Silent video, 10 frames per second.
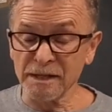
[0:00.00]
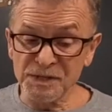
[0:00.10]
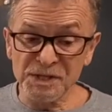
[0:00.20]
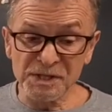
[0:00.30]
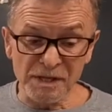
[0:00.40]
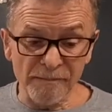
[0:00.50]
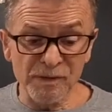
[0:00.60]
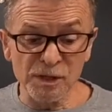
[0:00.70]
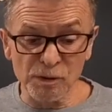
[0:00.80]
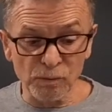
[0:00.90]
This is
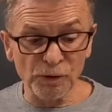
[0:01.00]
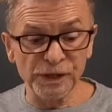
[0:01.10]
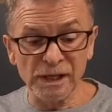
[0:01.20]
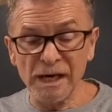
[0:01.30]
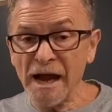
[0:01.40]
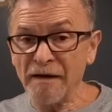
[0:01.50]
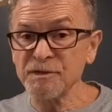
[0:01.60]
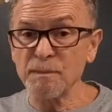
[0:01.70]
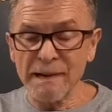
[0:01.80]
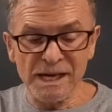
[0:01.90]
something you're really going to have
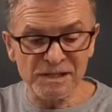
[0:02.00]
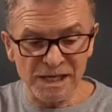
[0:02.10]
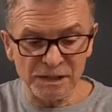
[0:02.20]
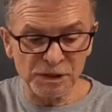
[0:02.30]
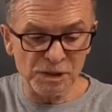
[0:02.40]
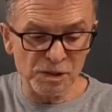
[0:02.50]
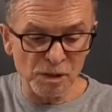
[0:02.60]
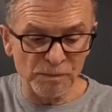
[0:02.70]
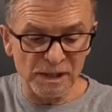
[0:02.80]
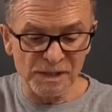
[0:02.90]
to pay attention
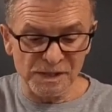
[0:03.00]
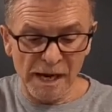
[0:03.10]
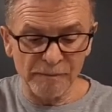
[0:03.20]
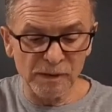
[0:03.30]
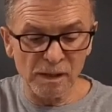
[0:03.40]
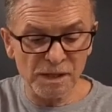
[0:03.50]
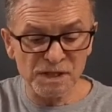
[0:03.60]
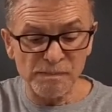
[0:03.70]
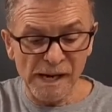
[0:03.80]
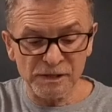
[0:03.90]
to because I'm going to
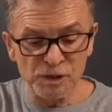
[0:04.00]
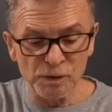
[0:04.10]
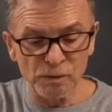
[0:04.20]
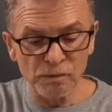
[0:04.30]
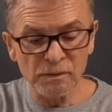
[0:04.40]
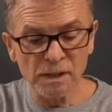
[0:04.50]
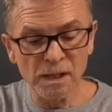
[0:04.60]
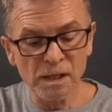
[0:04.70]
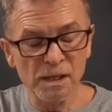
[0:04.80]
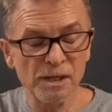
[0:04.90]
expect you
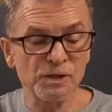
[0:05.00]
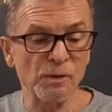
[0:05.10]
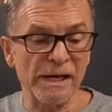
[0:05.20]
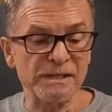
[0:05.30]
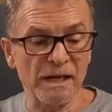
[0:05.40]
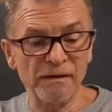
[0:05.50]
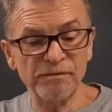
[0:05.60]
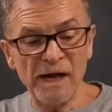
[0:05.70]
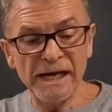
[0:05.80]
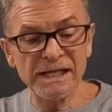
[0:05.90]
to
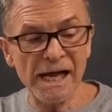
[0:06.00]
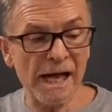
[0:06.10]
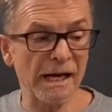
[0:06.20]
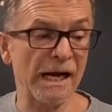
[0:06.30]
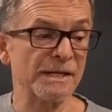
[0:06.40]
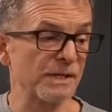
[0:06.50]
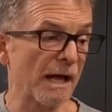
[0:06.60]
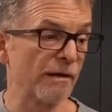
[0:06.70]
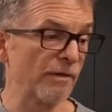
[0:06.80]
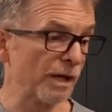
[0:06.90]
identify cations
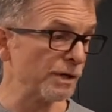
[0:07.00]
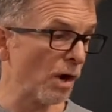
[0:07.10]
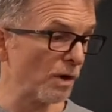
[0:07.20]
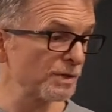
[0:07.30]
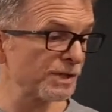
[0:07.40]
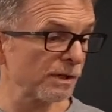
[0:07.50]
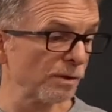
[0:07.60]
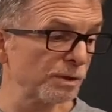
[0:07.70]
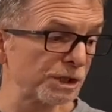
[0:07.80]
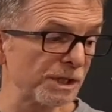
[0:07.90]
out of unknown
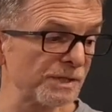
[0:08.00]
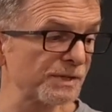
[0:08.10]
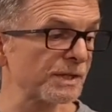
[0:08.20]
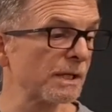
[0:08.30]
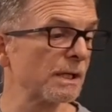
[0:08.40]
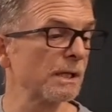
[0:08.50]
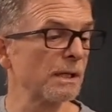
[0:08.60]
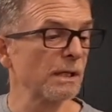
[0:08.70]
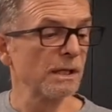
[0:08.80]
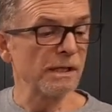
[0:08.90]
solutions.
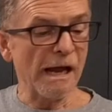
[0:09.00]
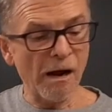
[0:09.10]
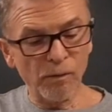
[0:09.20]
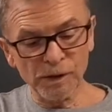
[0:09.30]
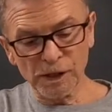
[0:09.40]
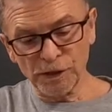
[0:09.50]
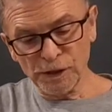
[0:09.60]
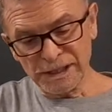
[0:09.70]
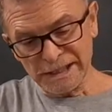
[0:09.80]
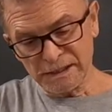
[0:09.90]
Now we're going to
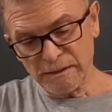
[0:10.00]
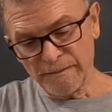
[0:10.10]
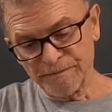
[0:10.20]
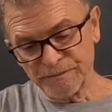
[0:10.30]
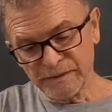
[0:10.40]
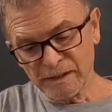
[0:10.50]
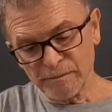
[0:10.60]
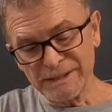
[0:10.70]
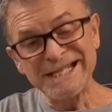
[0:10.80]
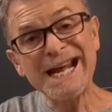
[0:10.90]
look at
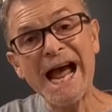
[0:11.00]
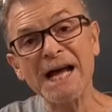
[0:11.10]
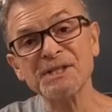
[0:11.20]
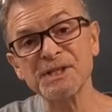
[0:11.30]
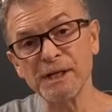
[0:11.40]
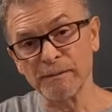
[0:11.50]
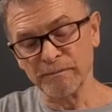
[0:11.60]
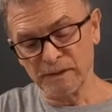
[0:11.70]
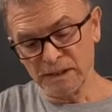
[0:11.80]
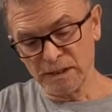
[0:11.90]
potassium,
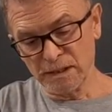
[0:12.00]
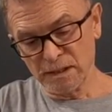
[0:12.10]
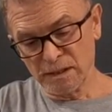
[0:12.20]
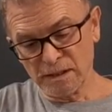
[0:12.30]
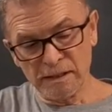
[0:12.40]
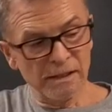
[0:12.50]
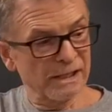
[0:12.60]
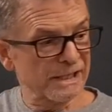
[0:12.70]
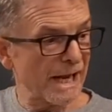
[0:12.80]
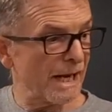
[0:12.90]

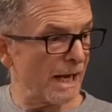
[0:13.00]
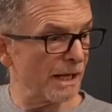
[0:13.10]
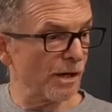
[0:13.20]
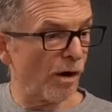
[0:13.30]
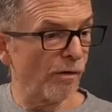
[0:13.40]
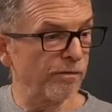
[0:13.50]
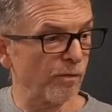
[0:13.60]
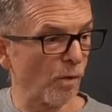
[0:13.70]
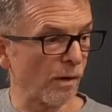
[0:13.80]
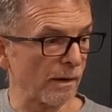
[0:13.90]

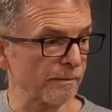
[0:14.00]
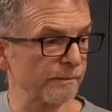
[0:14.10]
KNO4.